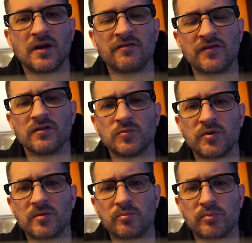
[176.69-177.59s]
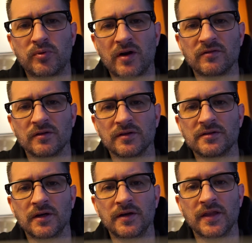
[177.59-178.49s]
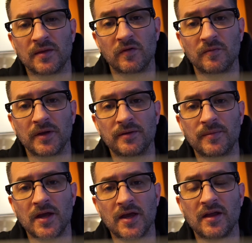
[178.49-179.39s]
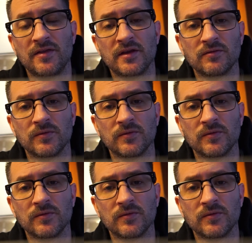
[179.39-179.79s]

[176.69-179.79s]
I feel is pretty prevalent uh, in the movement. And I think it